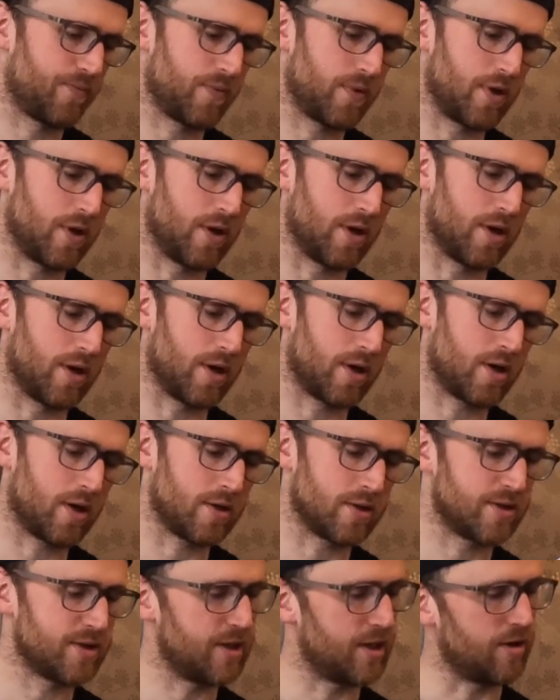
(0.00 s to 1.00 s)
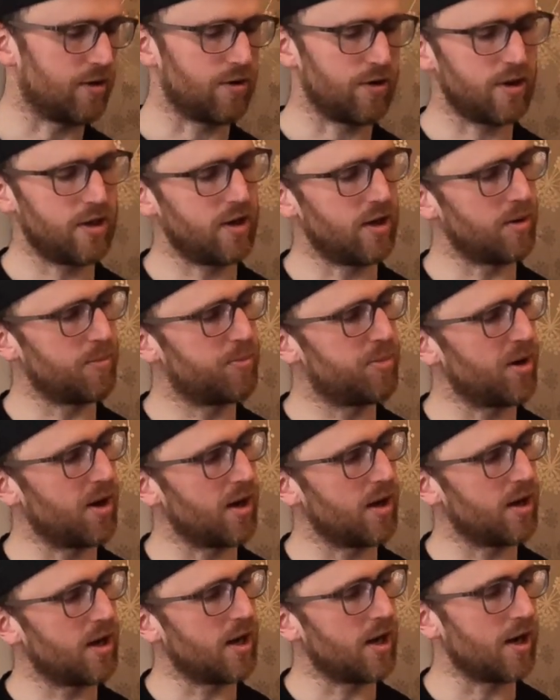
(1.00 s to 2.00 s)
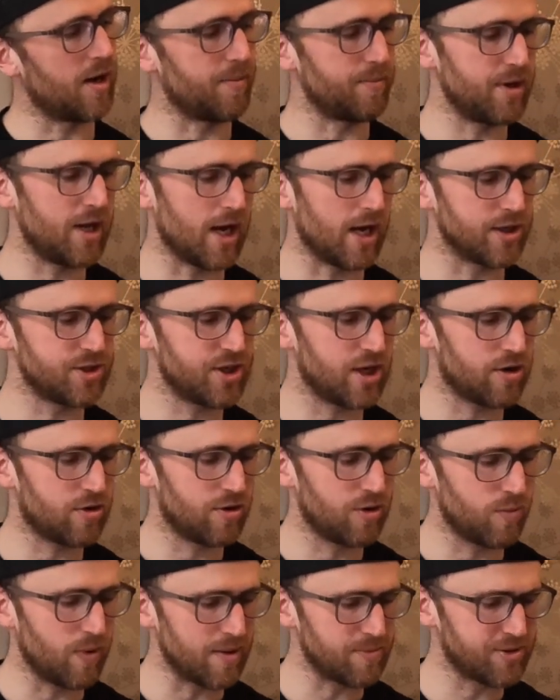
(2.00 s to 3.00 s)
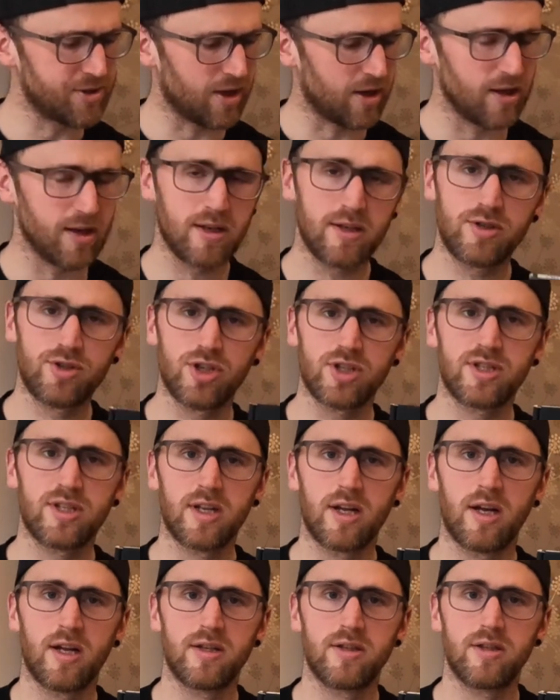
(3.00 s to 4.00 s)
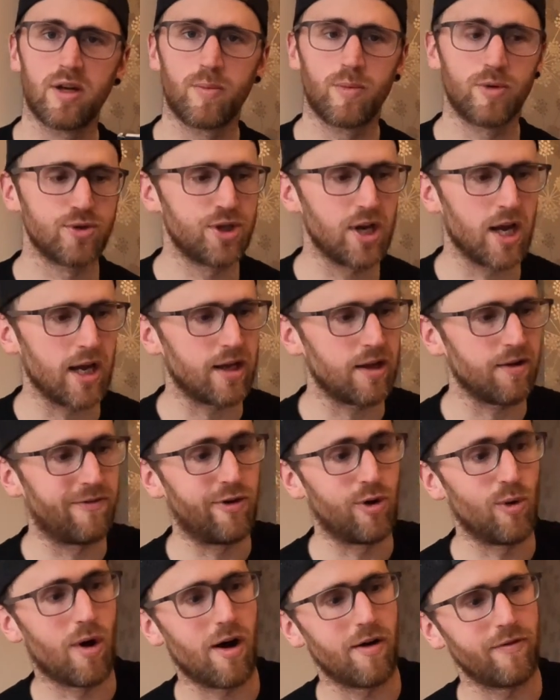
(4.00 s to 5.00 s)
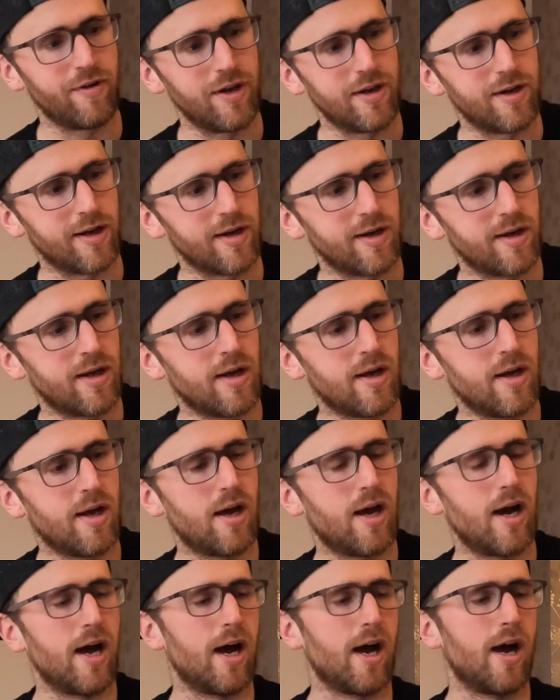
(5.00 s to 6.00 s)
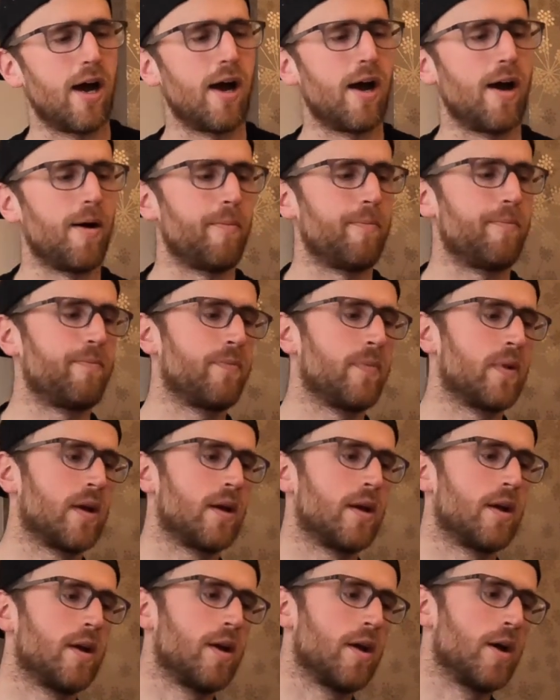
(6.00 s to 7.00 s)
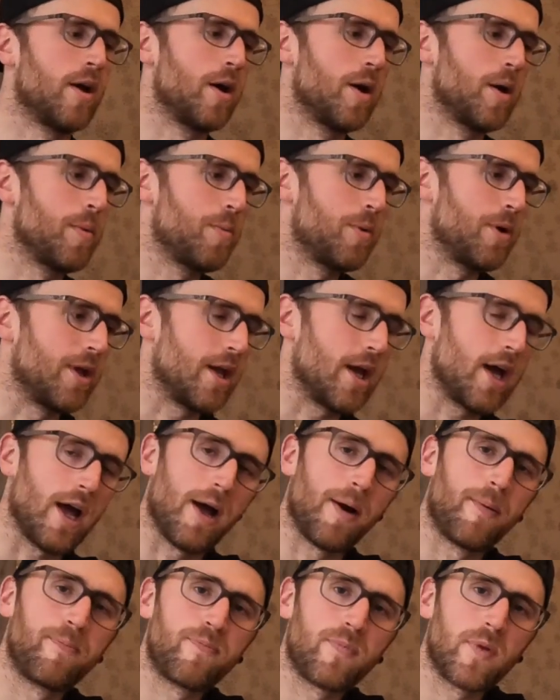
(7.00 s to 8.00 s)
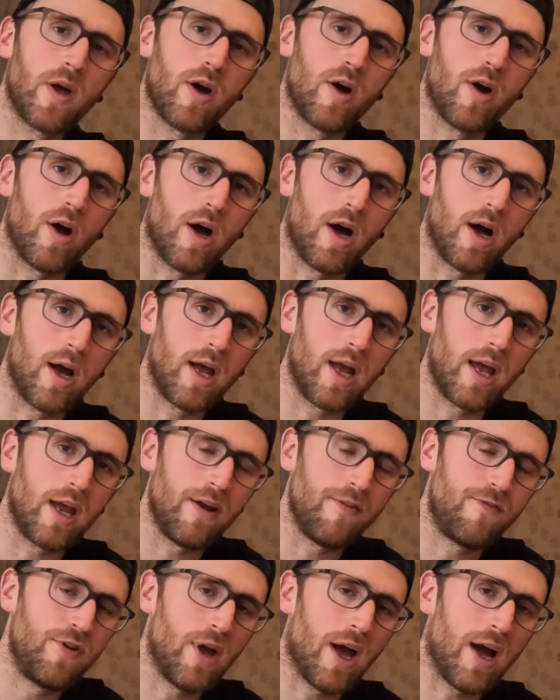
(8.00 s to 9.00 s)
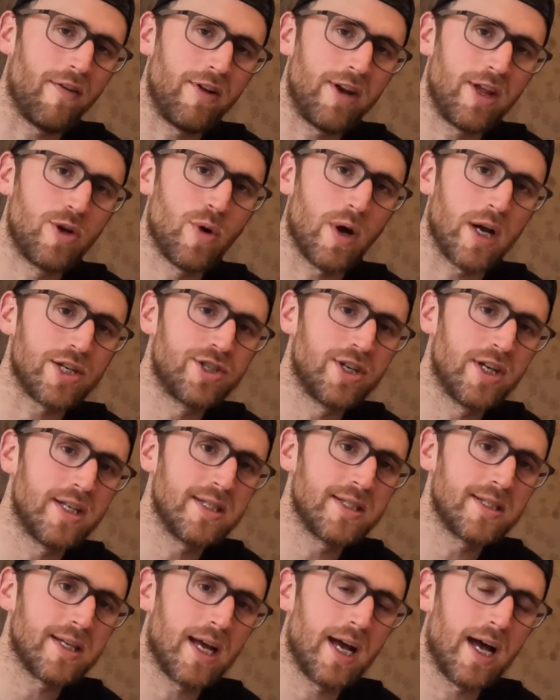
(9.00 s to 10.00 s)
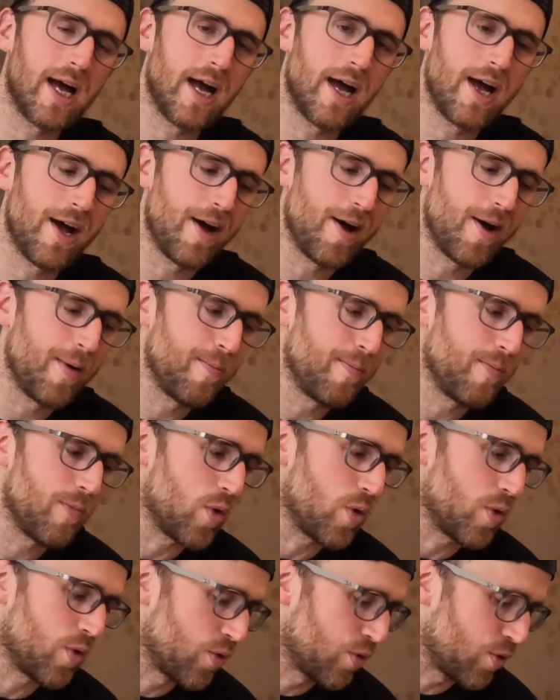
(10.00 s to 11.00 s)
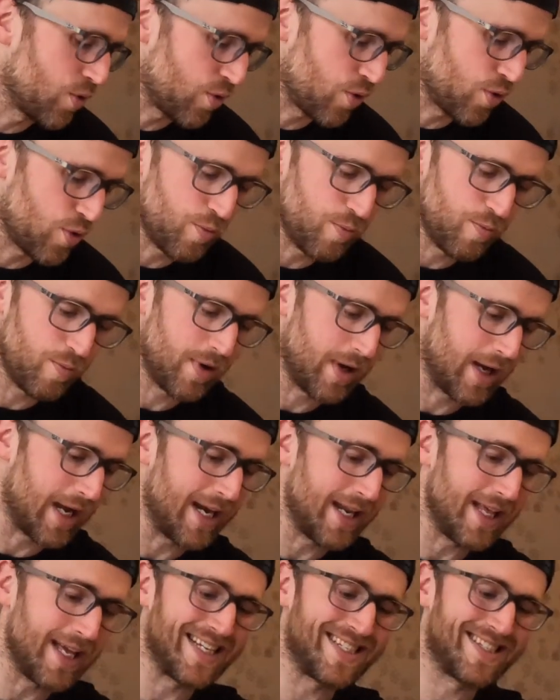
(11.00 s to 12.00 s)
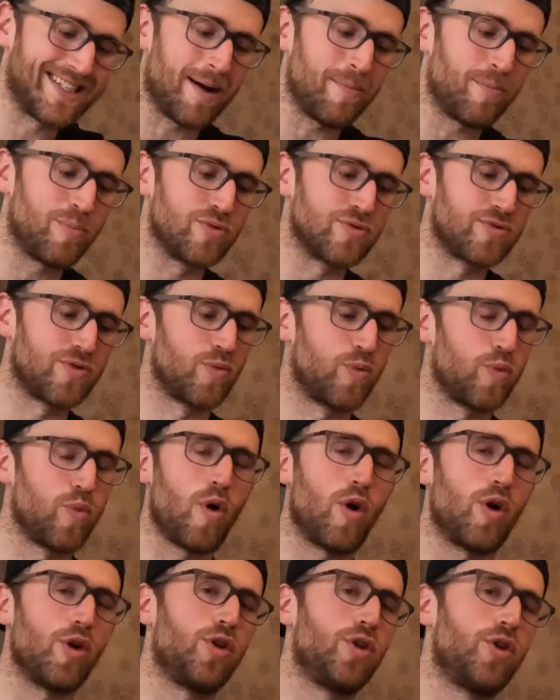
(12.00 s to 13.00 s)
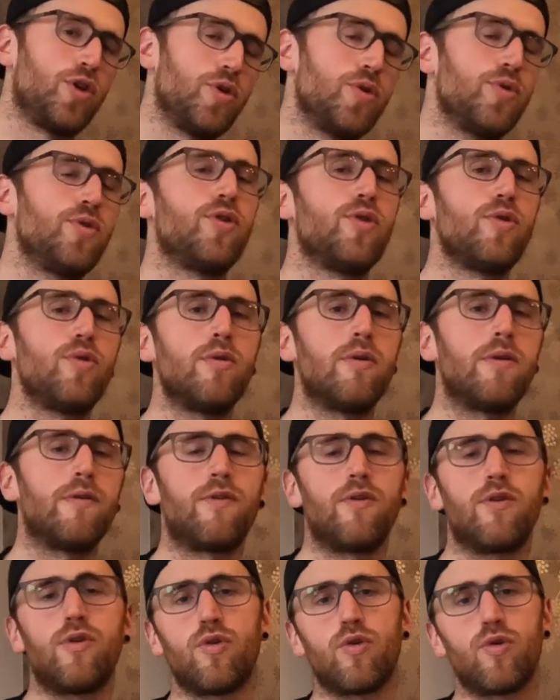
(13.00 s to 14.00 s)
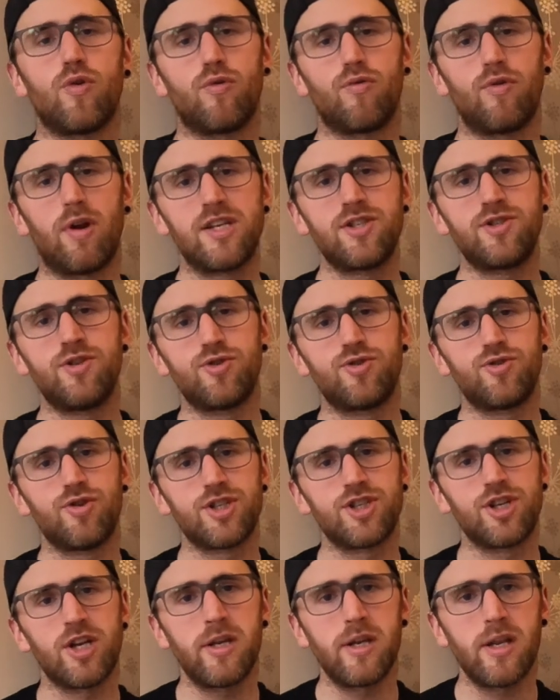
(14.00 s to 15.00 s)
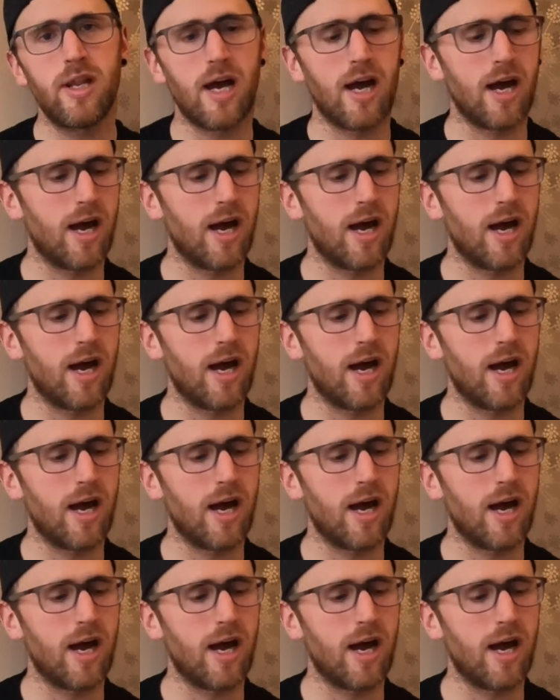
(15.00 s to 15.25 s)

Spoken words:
Yeah, I can't see it on here, but yeah, check on the website just to double check if you are vegan. But yeah, if you have any questions or any examples of what you do for your race nutrition,